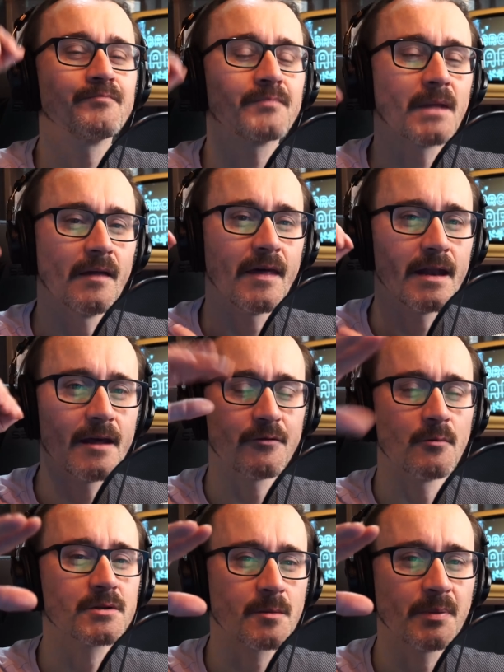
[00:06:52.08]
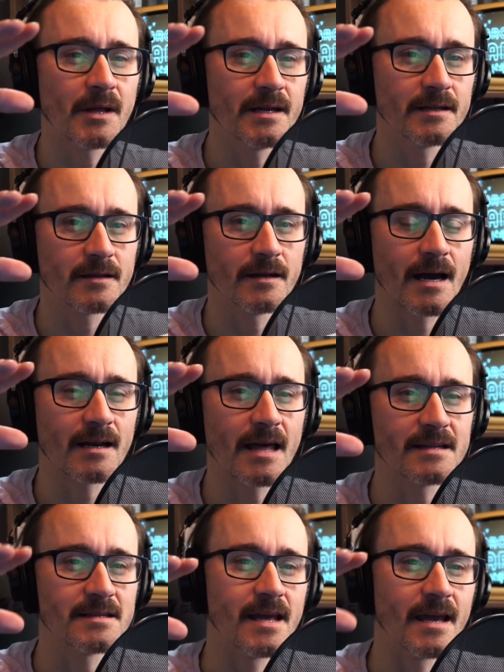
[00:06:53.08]
and then everyone was complaining that it had
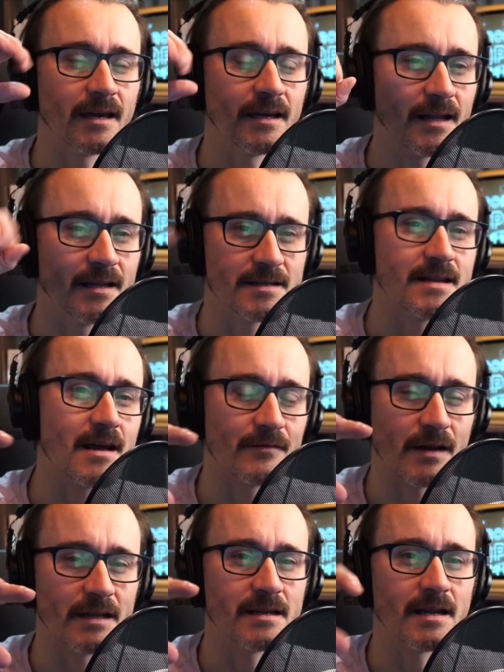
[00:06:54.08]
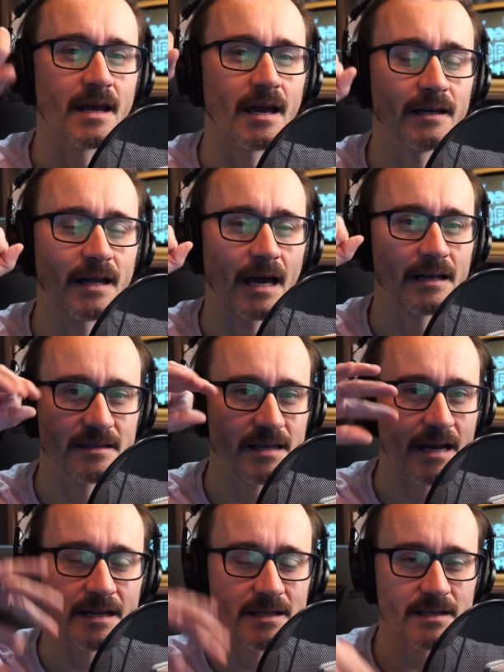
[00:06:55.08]
lead in it, and then it didn't have lead in it,
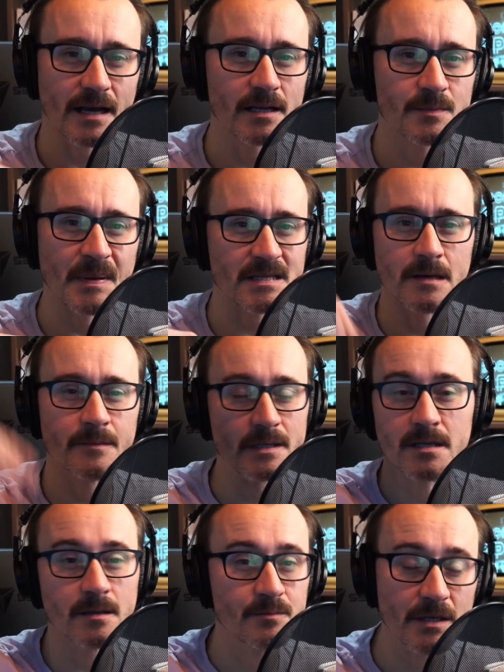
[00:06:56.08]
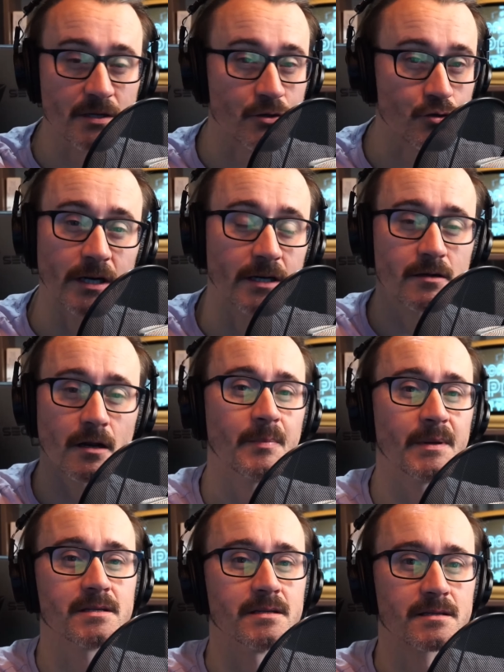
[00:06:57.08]
and it's basically it's a $1 trillion
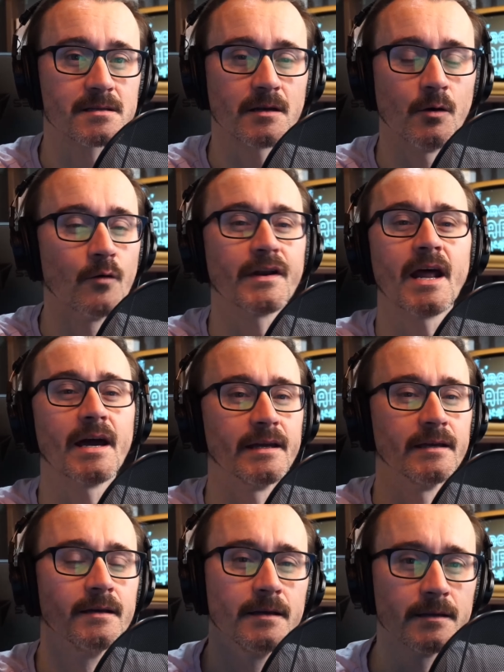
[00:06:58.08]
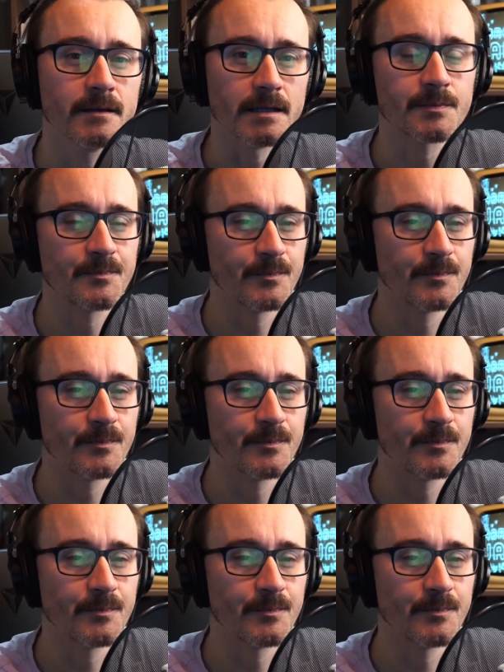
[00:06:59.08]
business overnight. These